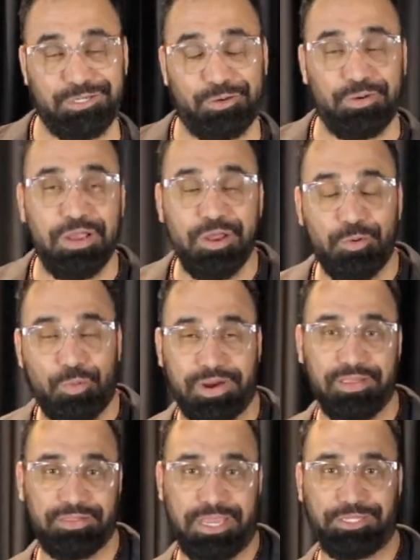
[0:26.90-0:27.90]
So one
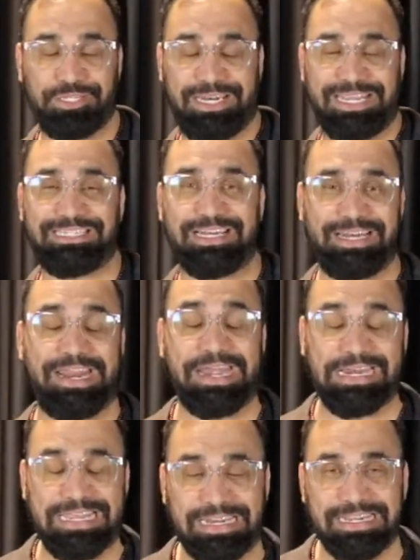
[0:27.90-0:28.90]
of the things you need to
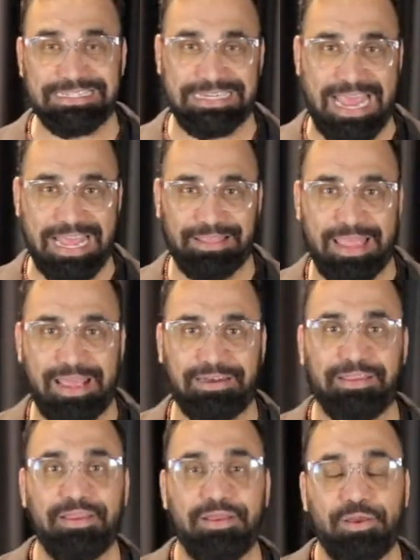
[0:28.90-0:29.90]
really understand that
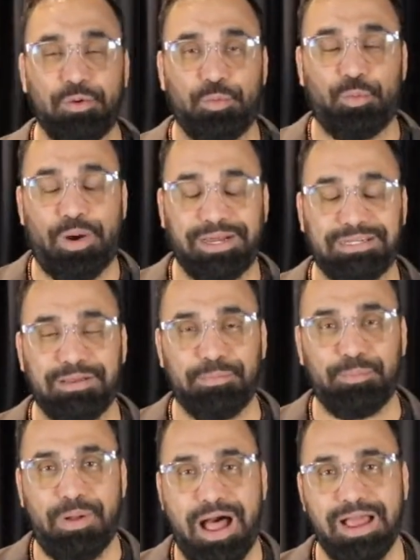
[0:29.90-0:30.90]
what
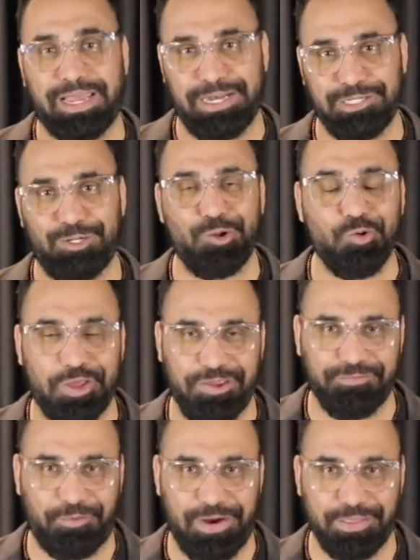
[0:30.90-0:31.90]
market is looking
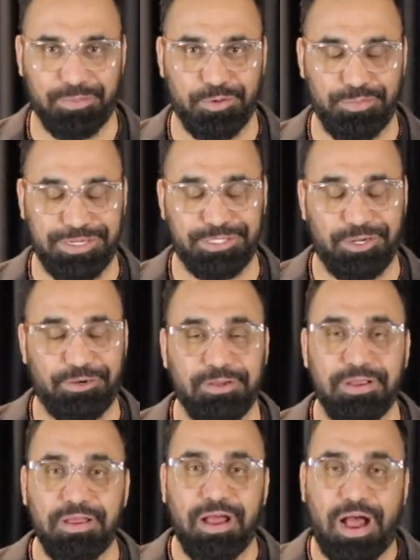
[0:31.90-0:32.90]
for at the moment. So
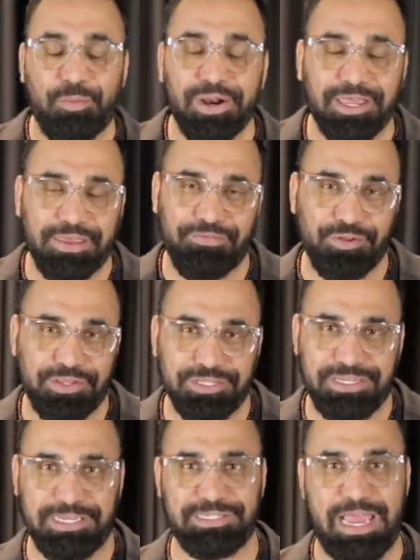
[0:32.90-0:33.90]
I want to give you
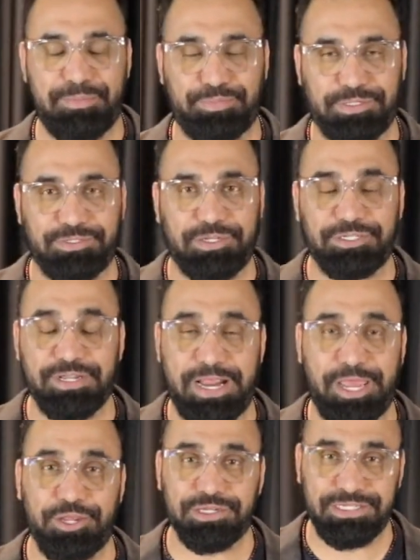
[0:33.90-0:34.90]
this example. So
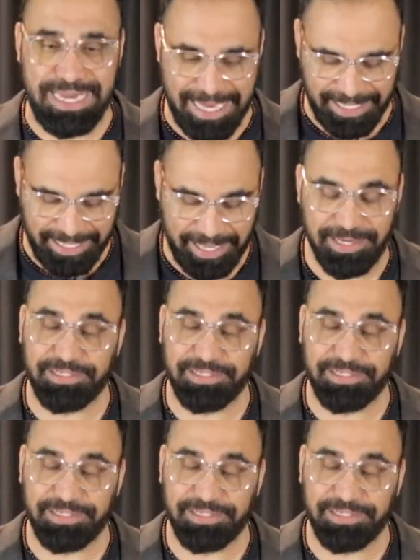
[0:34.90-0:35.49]
today you're standing here.